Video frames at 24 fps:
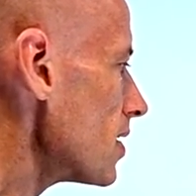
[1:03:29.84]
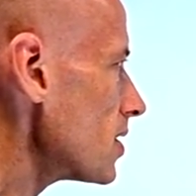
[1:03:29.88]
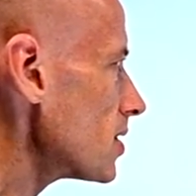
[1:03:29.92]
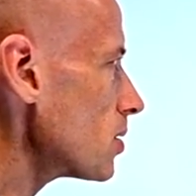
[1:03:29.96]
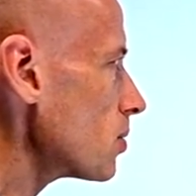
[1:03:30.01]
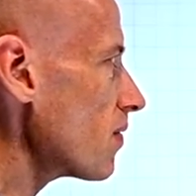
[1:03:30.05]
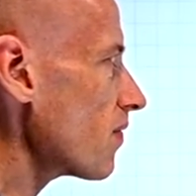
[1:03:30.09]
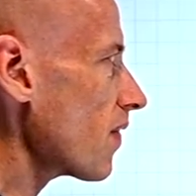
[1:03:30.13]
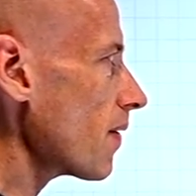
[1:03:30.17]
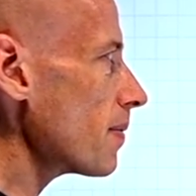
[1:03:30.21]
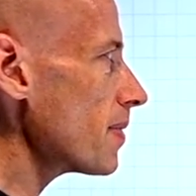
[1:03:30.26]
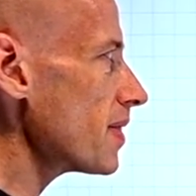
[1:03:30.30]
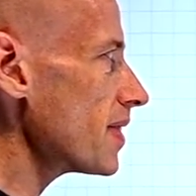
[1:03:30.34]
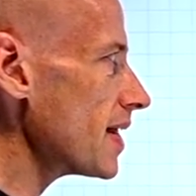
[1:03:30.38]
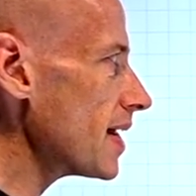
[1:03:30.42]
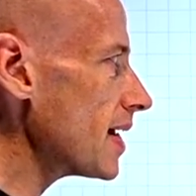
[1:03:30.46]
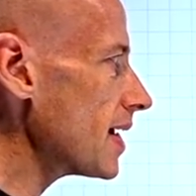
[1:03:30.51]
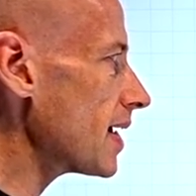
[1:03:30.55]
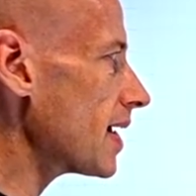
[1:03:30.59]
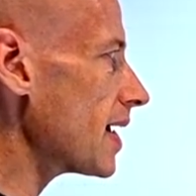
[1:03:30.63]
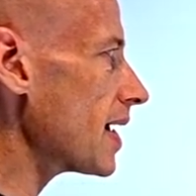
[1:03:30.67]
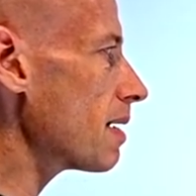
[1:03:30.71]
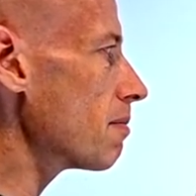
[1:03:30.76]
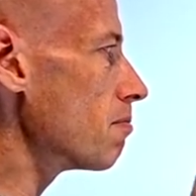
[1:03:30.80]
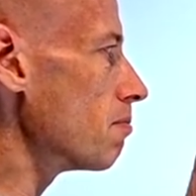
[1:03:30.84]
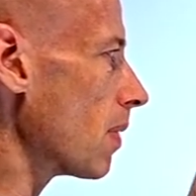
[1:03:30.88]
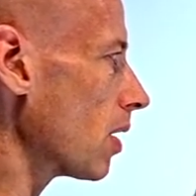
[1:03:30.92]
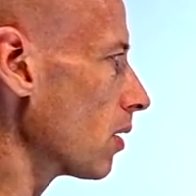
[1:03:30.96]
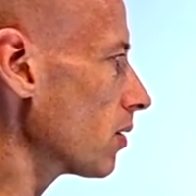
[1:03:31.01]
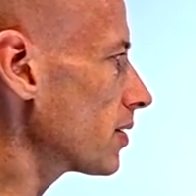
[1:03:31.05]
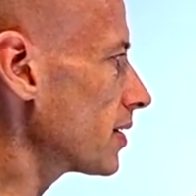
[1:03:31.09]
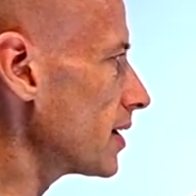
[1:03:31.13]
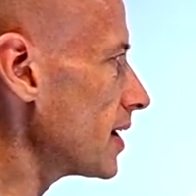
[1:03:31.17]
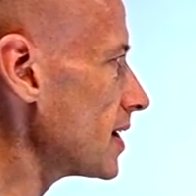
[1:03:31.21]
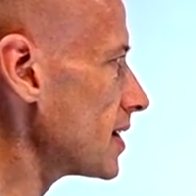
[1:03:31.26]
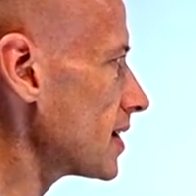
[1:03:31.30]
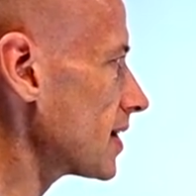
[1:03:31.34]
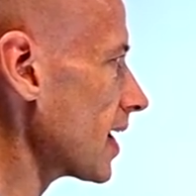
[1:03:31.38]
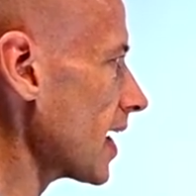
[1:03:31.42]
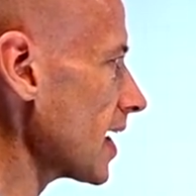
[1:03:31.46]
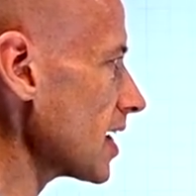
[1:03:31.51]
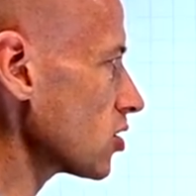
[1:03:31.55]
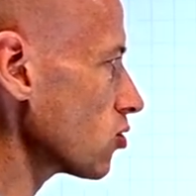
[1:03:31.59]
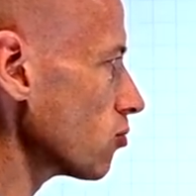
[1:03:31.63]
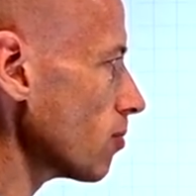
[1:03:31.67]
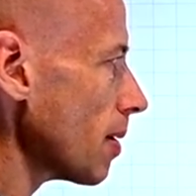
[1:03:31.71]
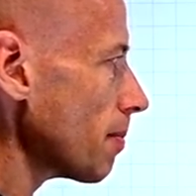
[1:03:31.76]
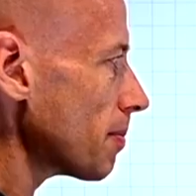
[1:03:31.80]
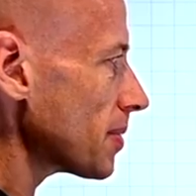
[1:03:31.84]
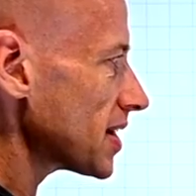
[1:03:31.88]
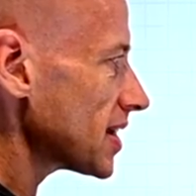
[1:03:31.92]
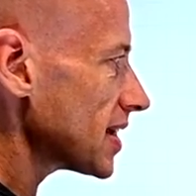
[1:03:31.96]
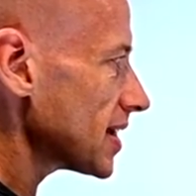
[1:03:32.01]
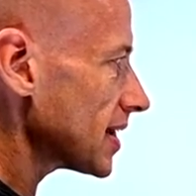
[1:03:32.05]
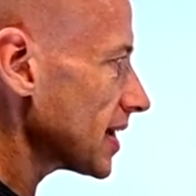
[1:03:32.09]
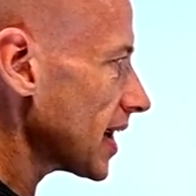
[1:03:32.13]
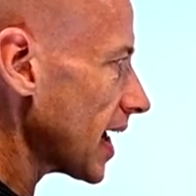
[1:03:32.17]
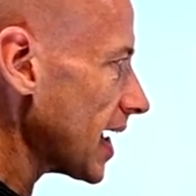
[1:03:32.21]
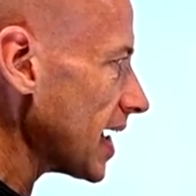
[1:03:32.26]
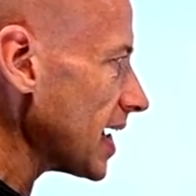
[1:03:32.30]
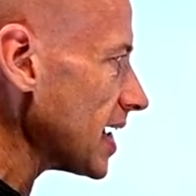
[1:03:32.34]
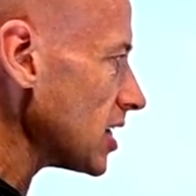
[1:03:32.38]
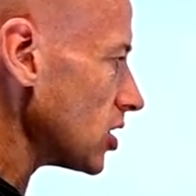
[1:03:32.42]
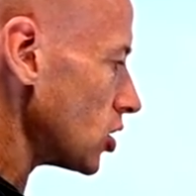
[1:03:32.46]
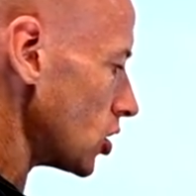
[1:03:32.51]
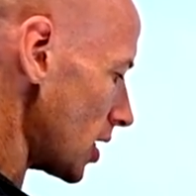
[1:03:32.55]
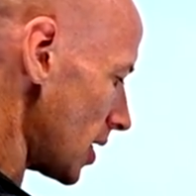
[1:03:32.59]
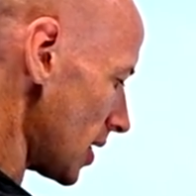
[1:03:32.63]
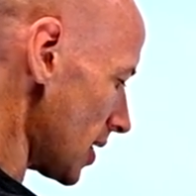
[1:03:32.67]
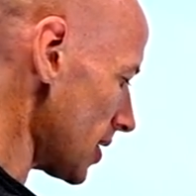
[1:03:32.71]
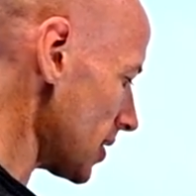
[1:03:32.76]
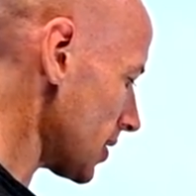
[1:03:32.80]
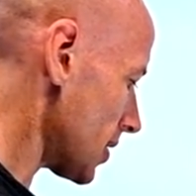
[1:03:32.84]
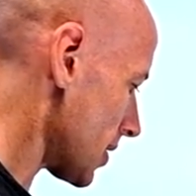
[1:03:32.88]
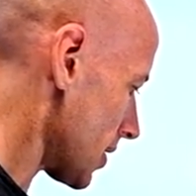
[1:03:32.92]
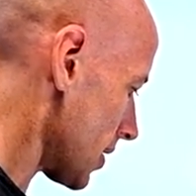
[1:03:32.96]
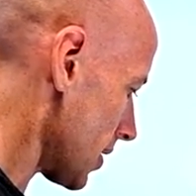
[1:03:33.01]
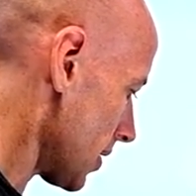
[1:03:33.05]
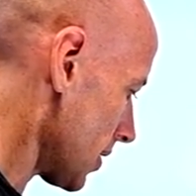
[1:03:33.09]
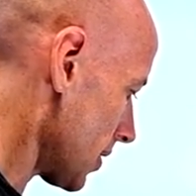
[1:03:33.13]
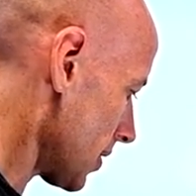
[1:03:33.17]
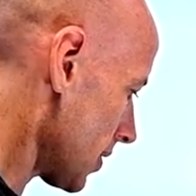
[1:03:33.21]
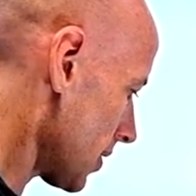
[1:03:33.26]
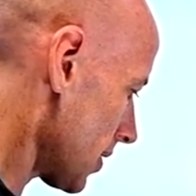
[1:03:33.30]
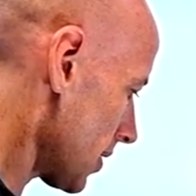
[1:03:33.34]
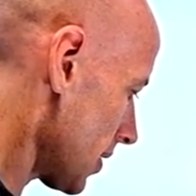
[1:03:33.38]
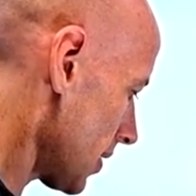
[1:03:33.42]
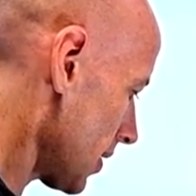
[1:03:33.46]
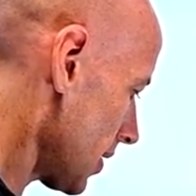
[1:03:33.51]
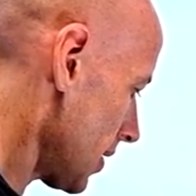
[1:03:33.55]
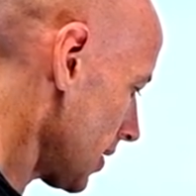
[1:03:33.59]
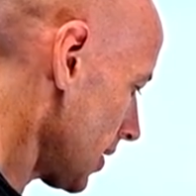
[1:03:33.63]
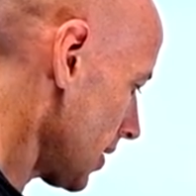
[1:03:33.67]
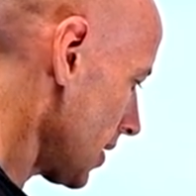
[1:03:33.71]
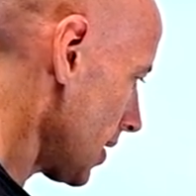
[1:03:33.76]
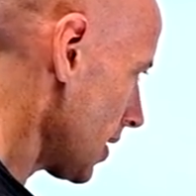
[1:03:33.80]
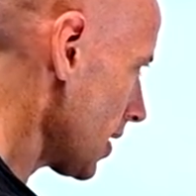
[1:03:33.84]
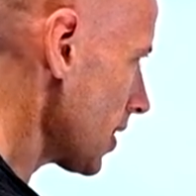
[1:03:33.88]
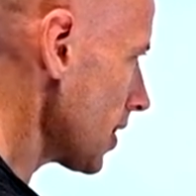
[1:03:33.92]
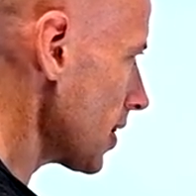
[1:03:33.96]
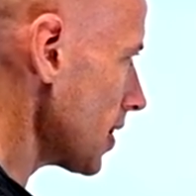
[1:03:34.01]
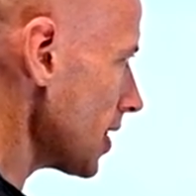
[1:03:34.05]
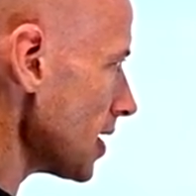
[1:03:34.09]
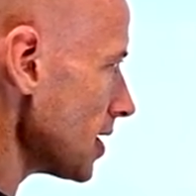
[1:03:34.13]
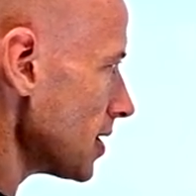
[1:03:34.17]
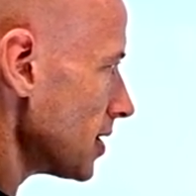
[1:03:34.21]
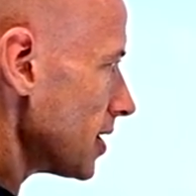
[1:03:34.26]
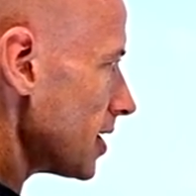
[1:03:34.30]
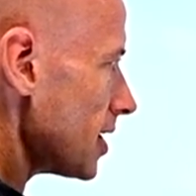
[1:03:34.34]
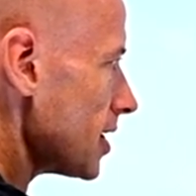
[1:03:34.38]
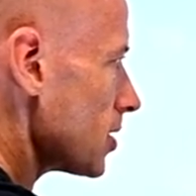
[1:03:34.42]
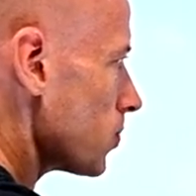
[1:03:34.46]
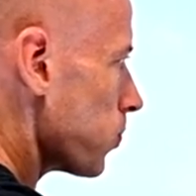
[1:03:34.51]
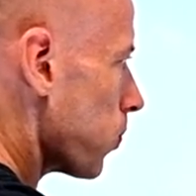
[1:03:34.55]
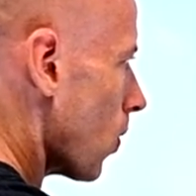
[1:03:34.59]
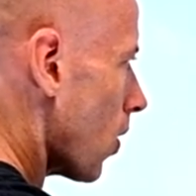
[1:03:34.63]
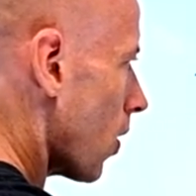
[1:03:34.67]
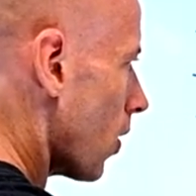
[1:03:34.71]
So if I'm thinking multi-stage, remember stages, this is